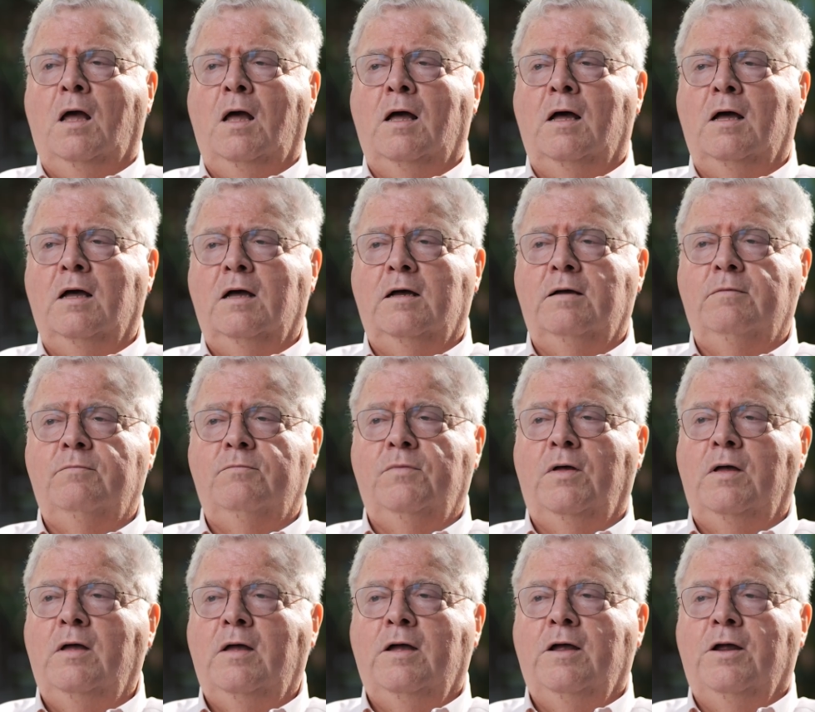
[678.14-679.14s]

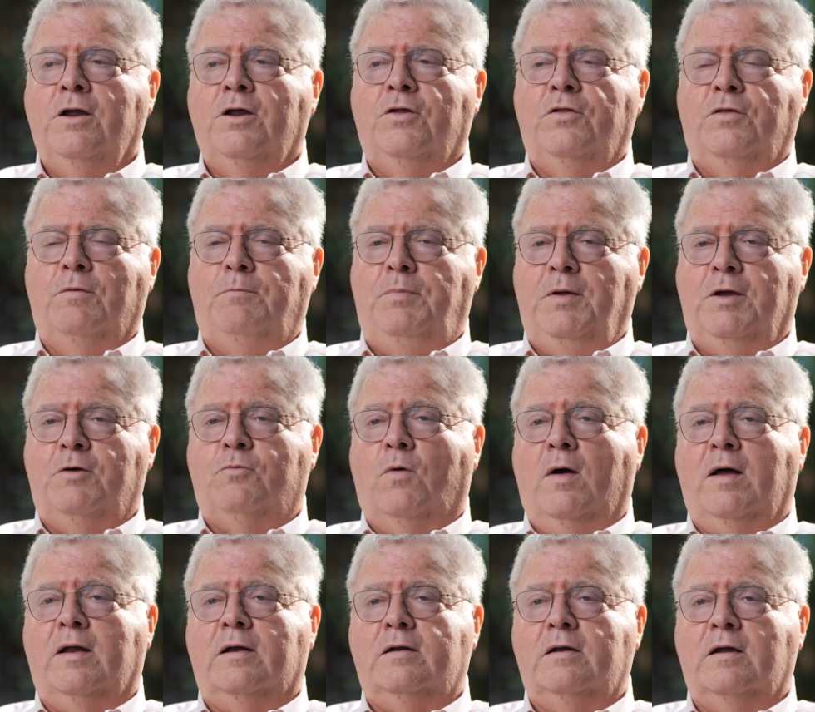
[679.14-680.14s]
The big
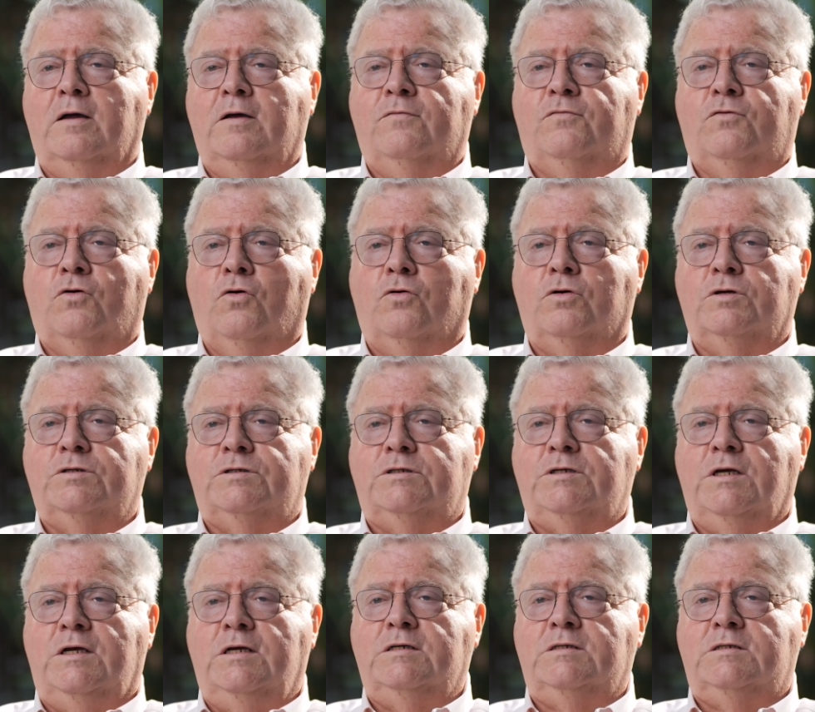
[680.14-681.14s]
one, of
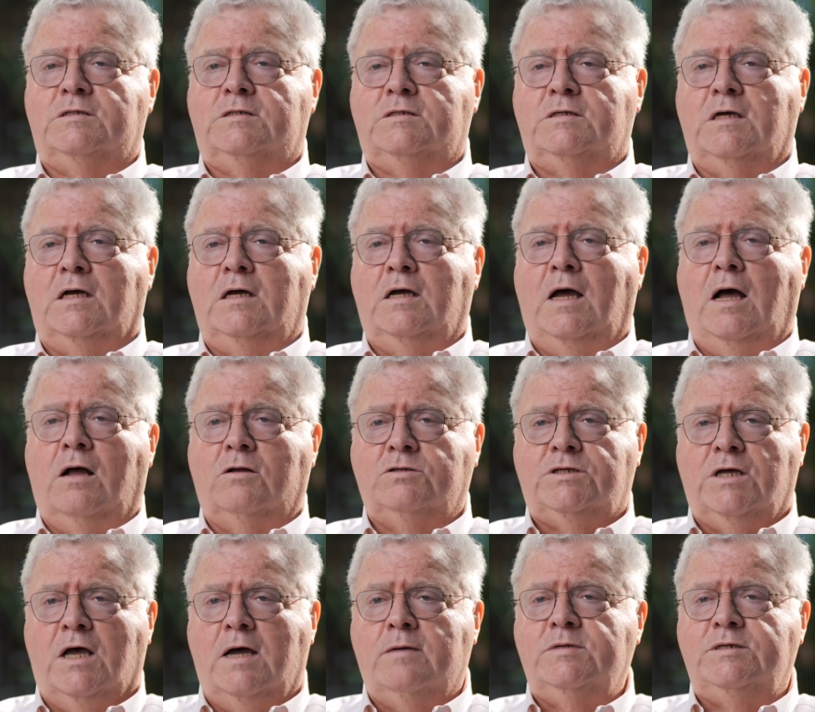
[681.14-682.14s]
course, is
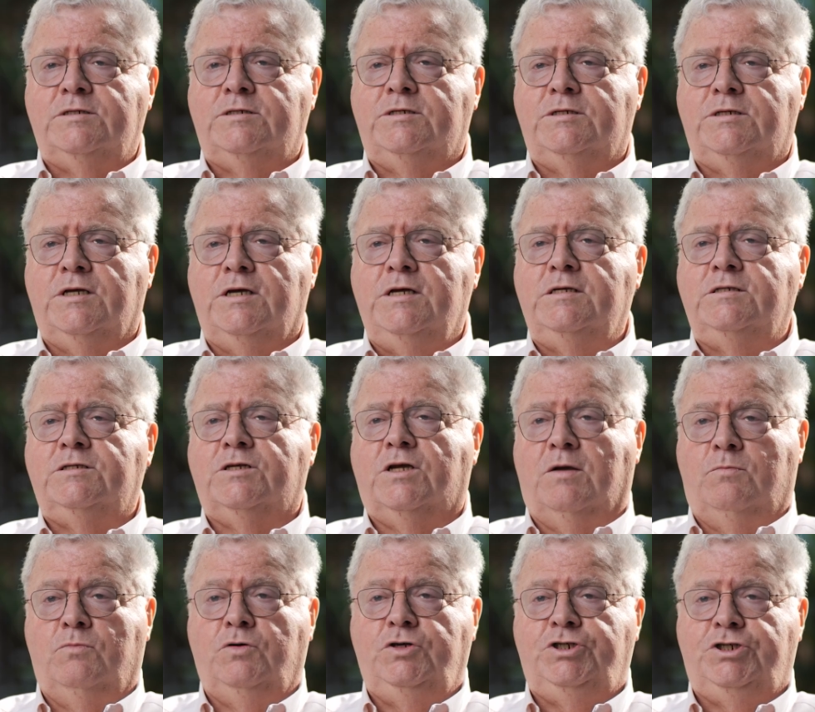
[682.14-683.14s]
Alzheimer's disease.
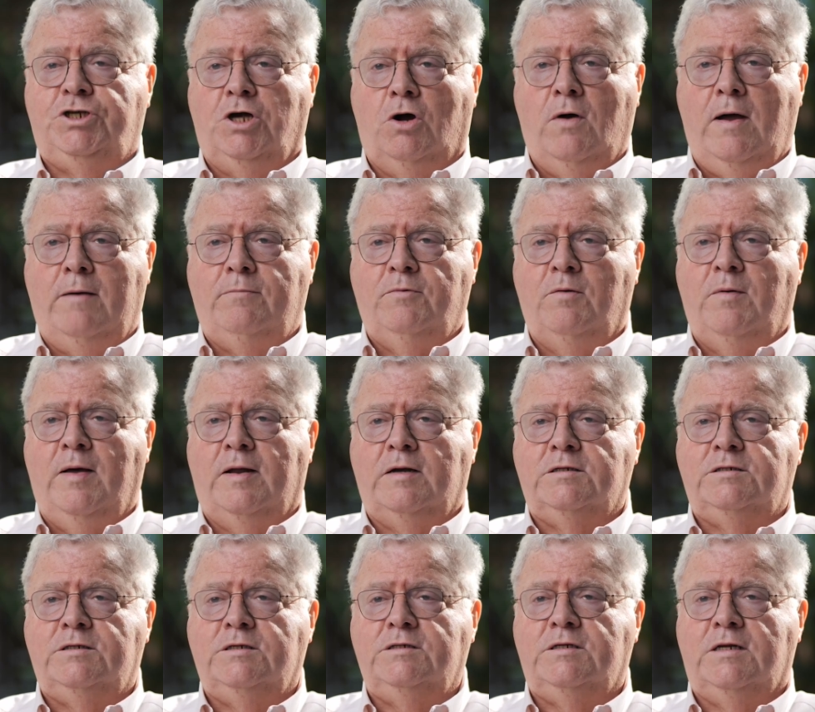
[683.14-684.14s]
Can we show
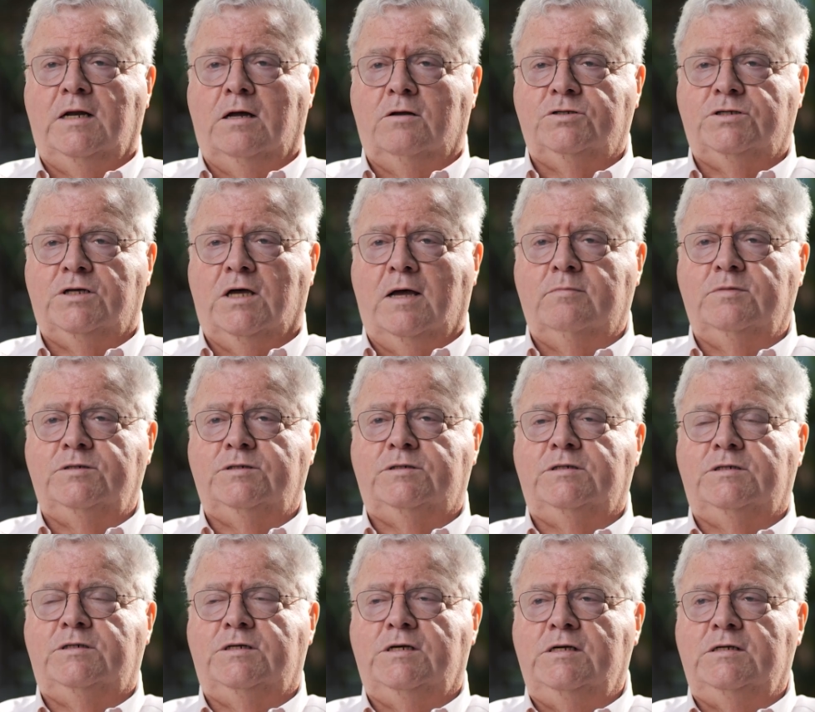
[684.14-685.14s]
abnormalities in Alzheimer's
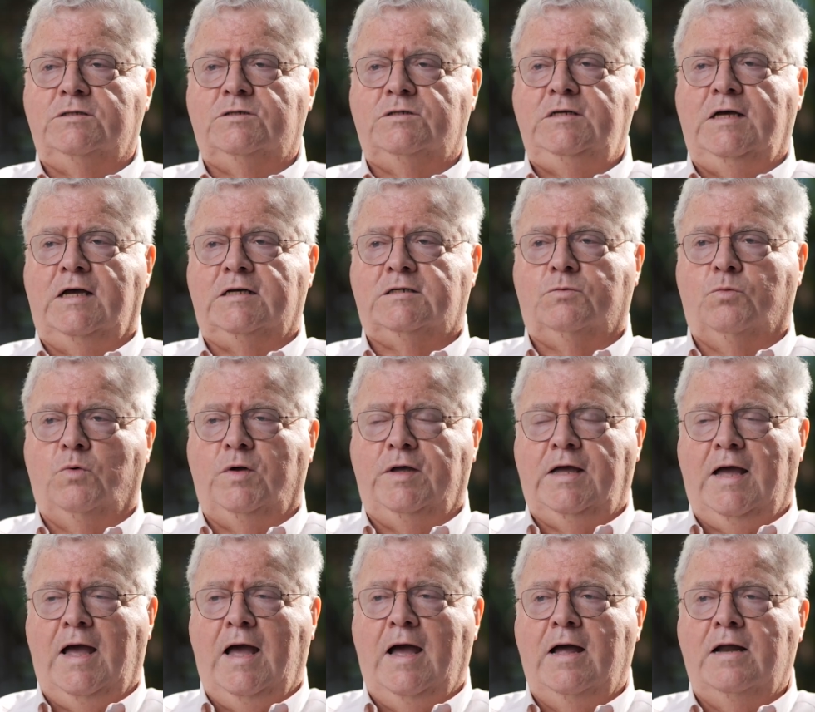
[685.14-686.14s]
disease? Yes, we
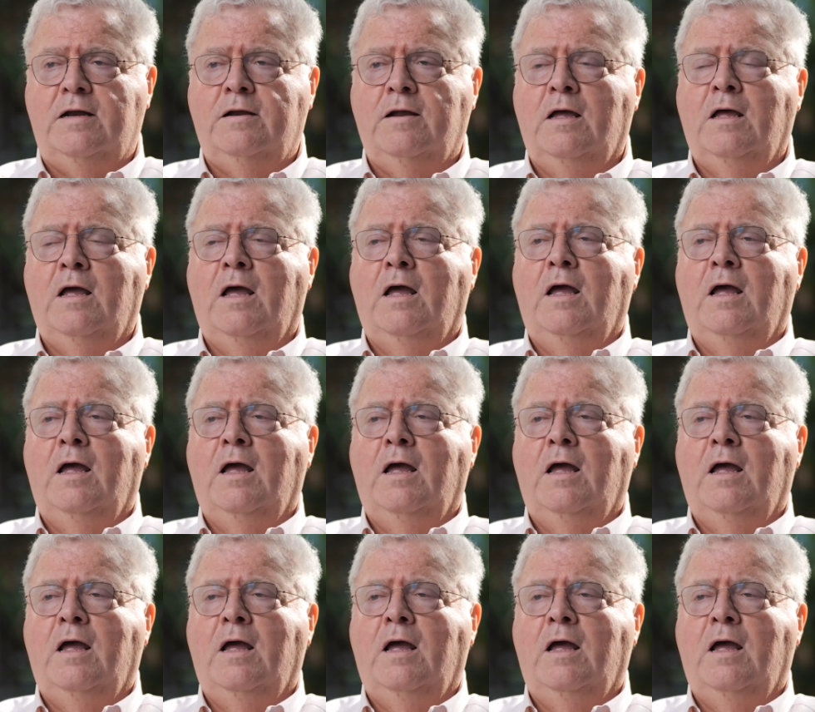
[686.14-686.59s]
can.